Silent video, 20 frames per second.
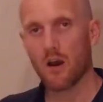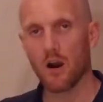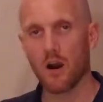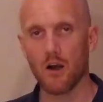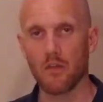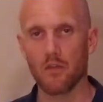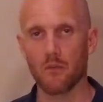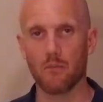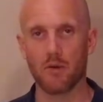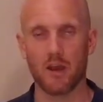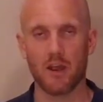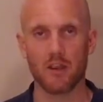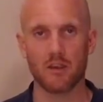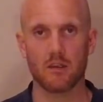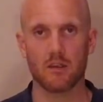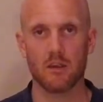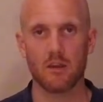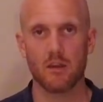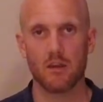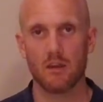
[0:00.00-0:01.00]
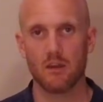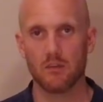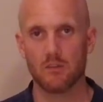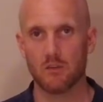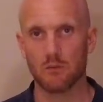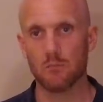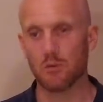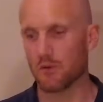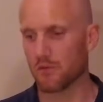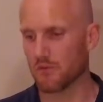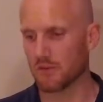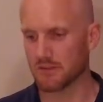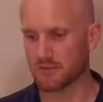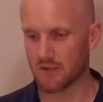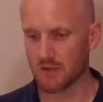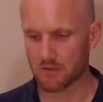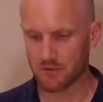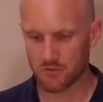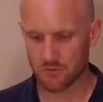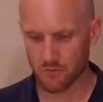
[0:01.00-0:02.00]
on the bike to put this
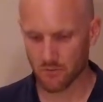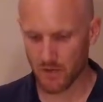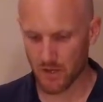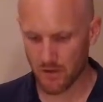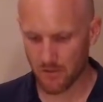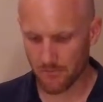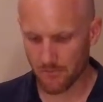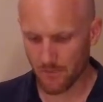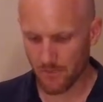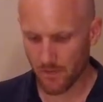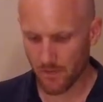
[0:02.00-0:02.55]
extra weight.